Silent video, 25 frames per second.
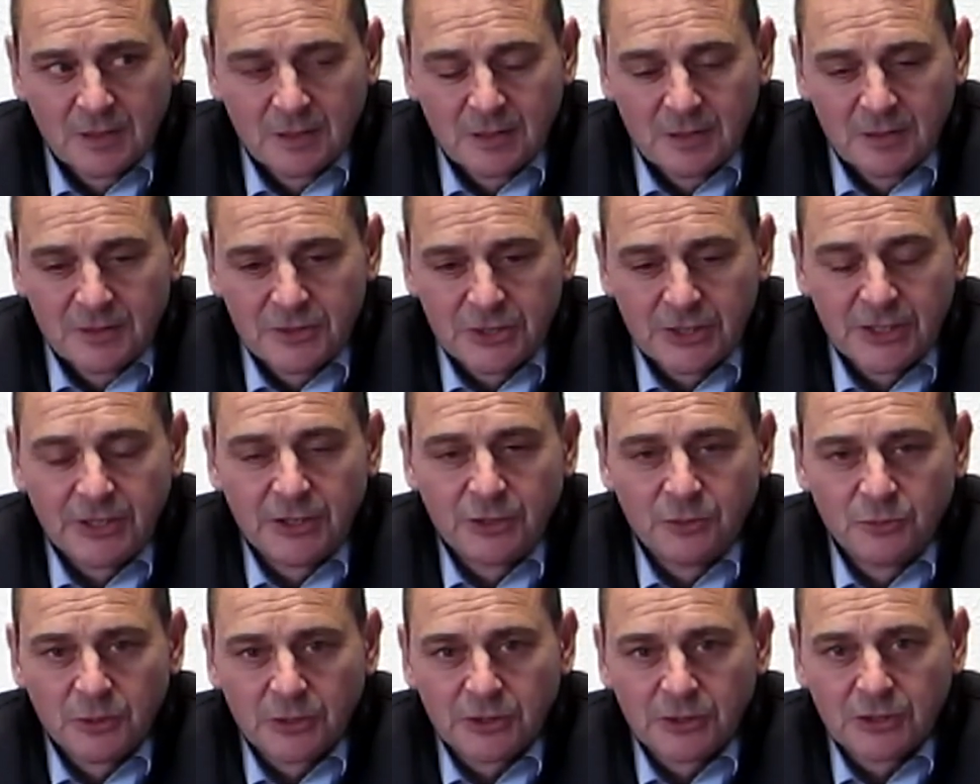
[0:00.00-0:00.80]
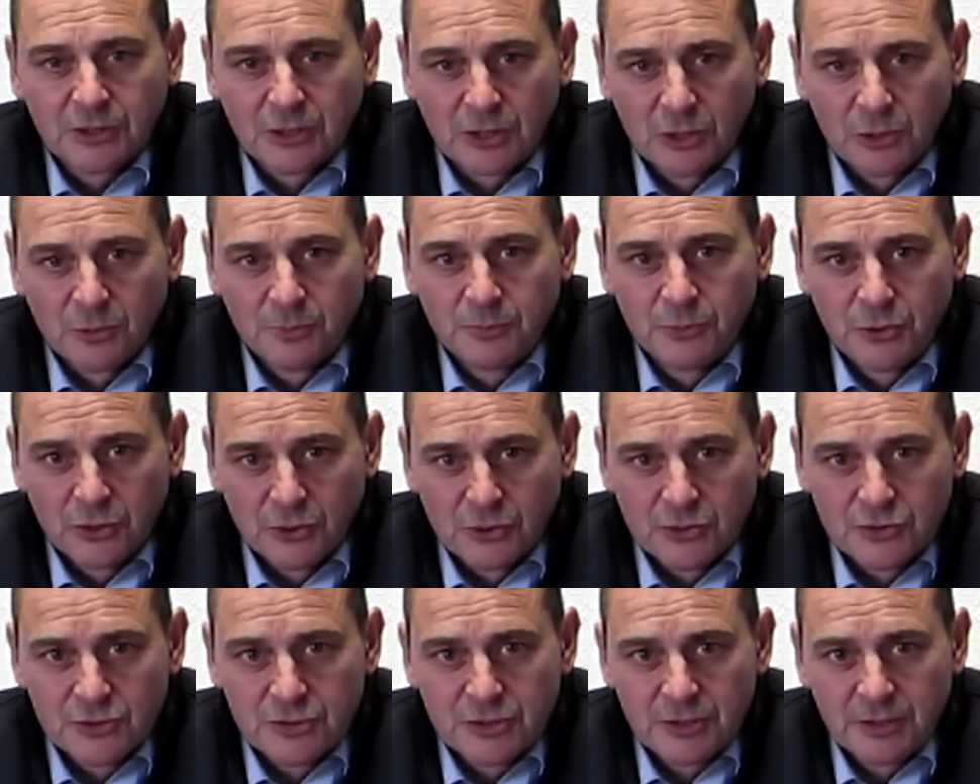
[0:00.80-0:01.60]
seeing what the club
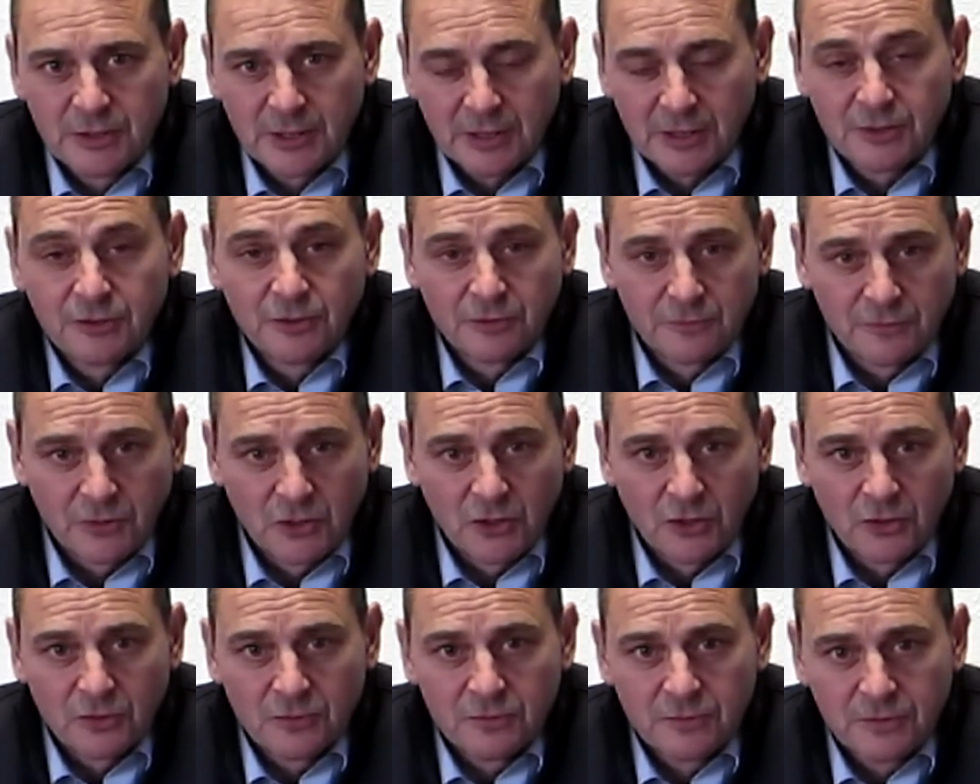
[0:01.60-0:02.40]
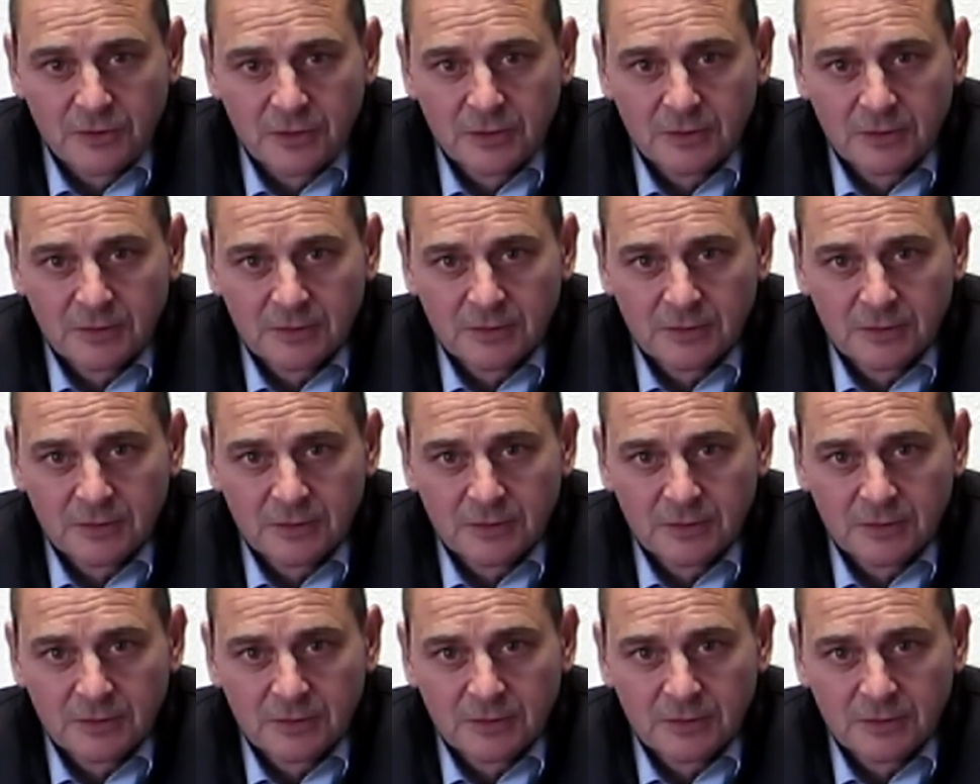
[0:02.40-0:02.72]
does, getting involved,